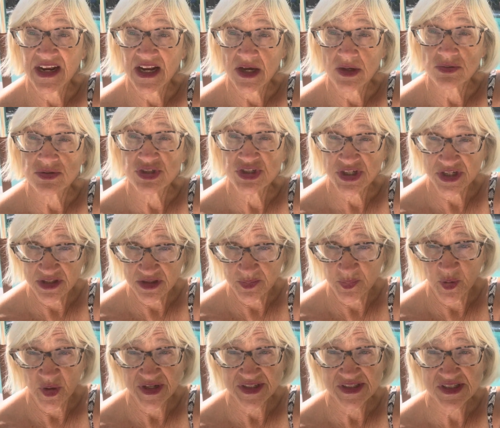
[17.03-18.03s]
out and check the
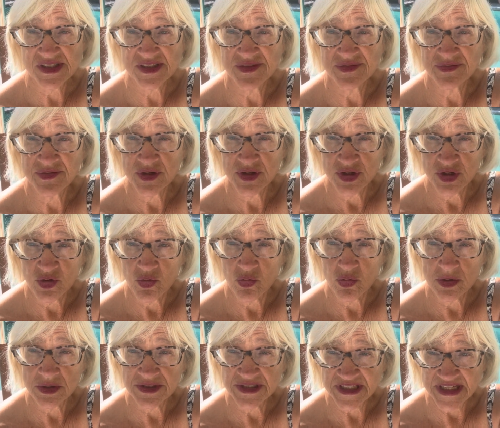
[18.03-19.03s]
prices for
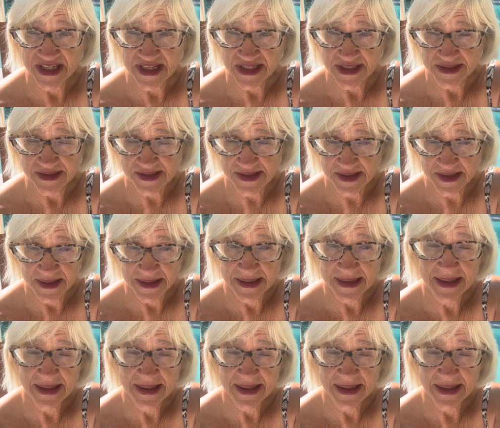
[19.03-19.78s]
your dates.